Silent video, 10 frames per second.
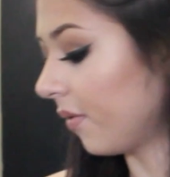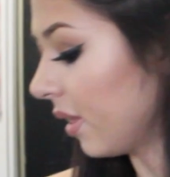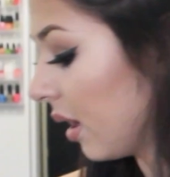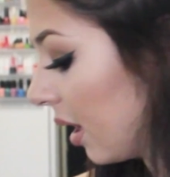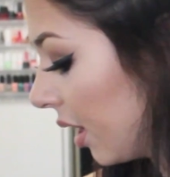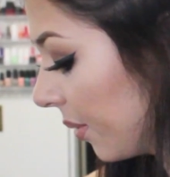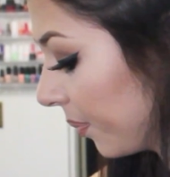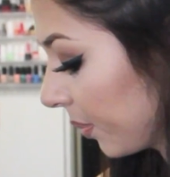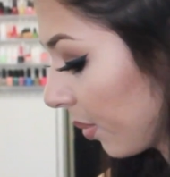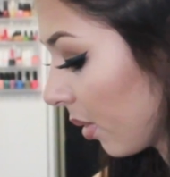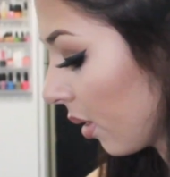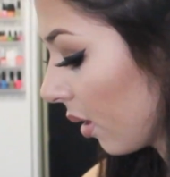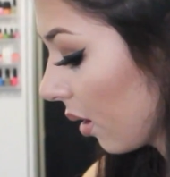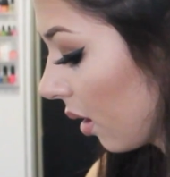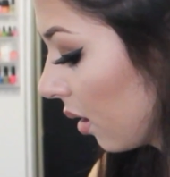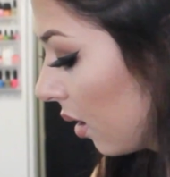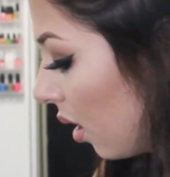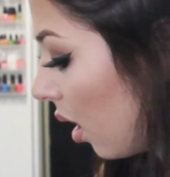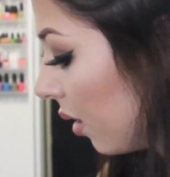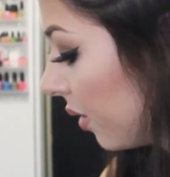of the
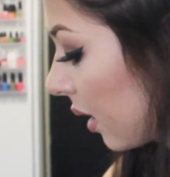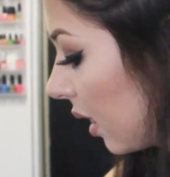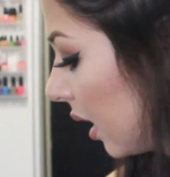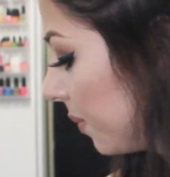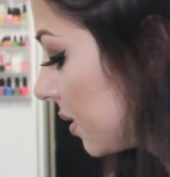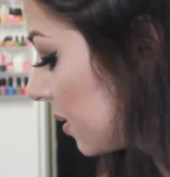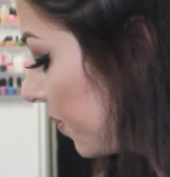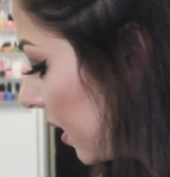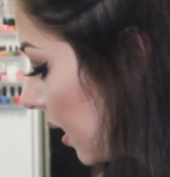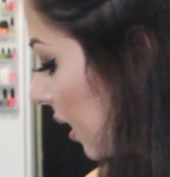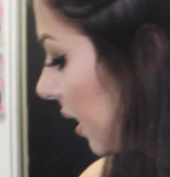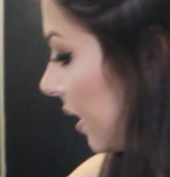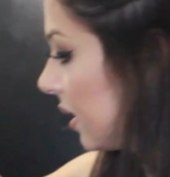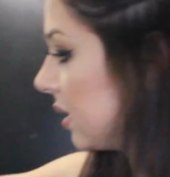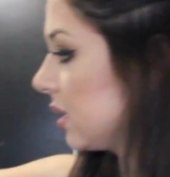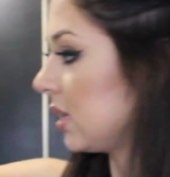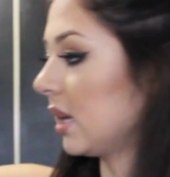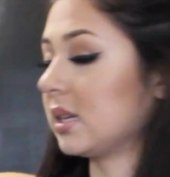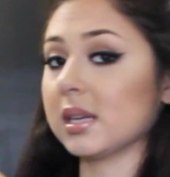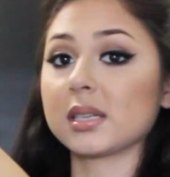clips, because
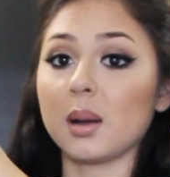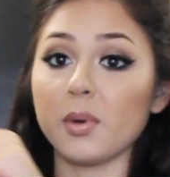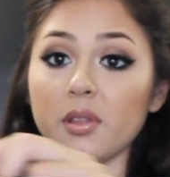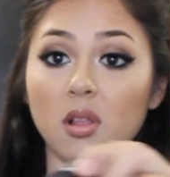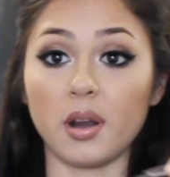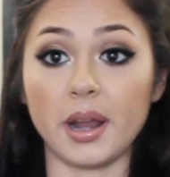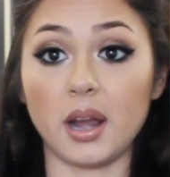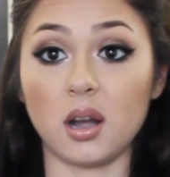it does come with a lot of